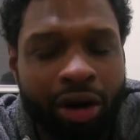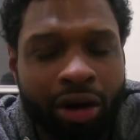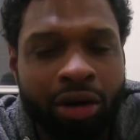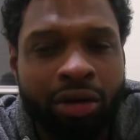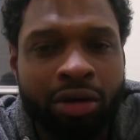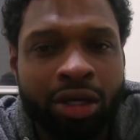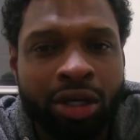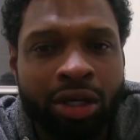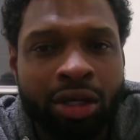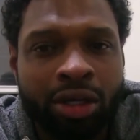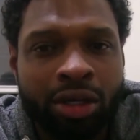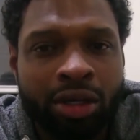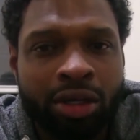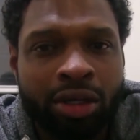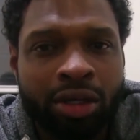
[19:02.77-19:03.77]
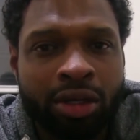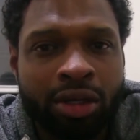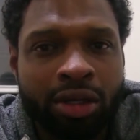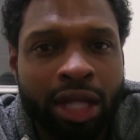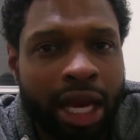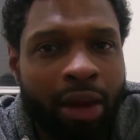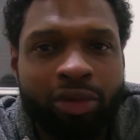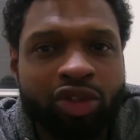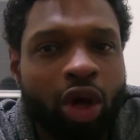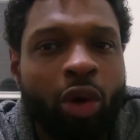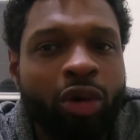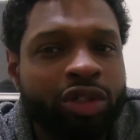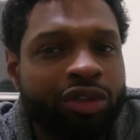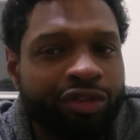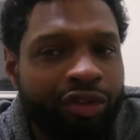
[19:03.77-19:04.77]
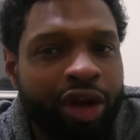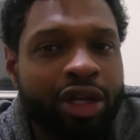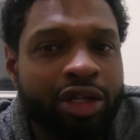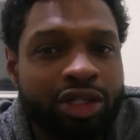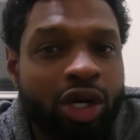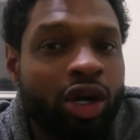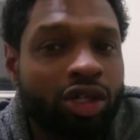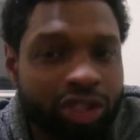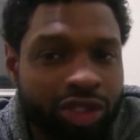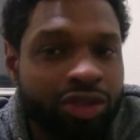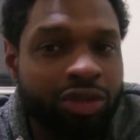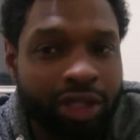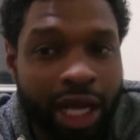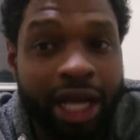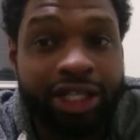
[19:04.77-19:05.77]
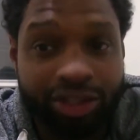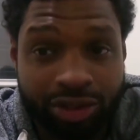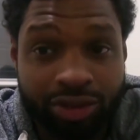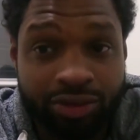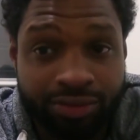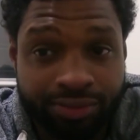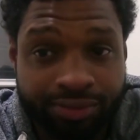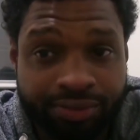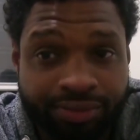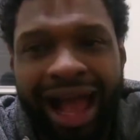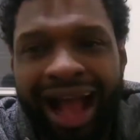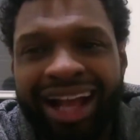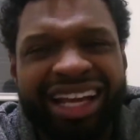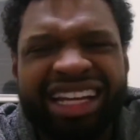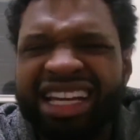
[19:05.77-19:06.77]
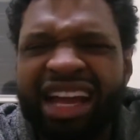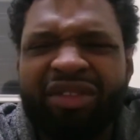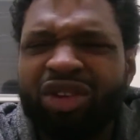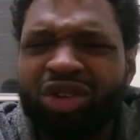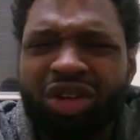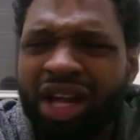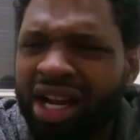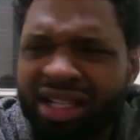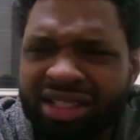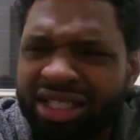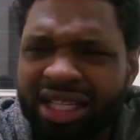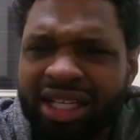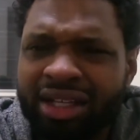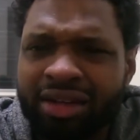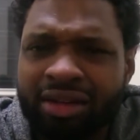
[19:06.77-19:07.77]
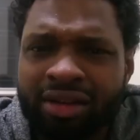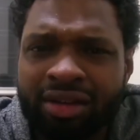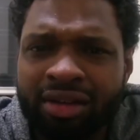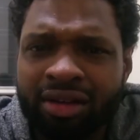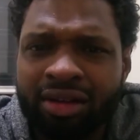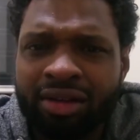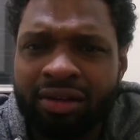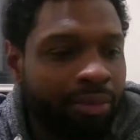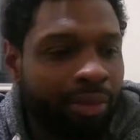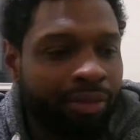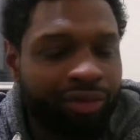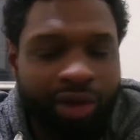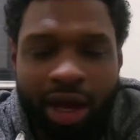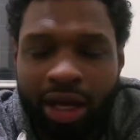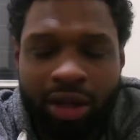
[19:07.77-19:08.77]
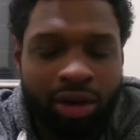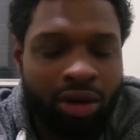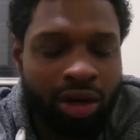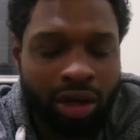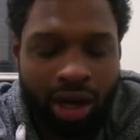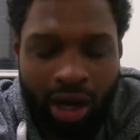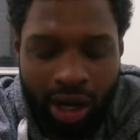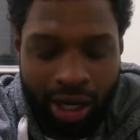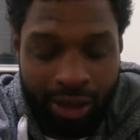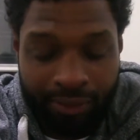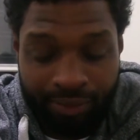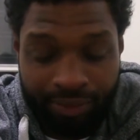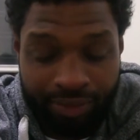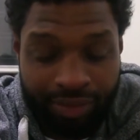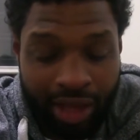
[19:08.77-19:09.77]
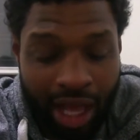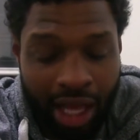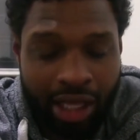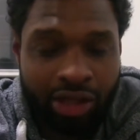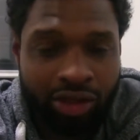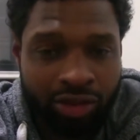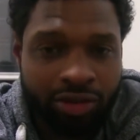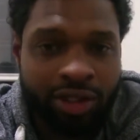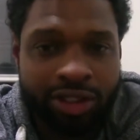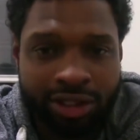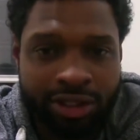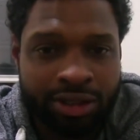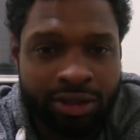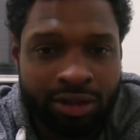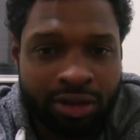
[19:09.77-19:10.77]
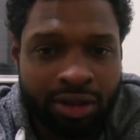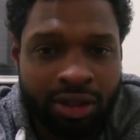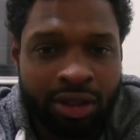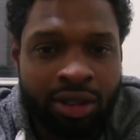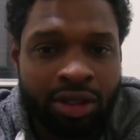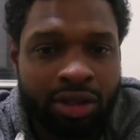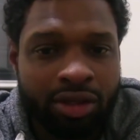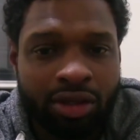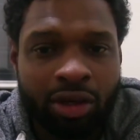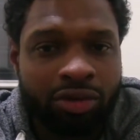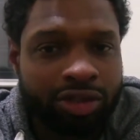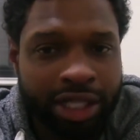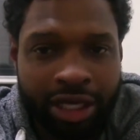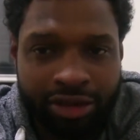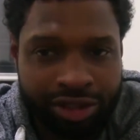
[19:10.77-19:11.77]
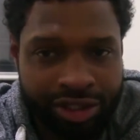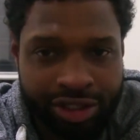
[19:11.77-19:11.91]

girl that I was always afraid to talk to in high school. I could never do that as a kid. I'm finally going, all right, I can do this. Don't doubt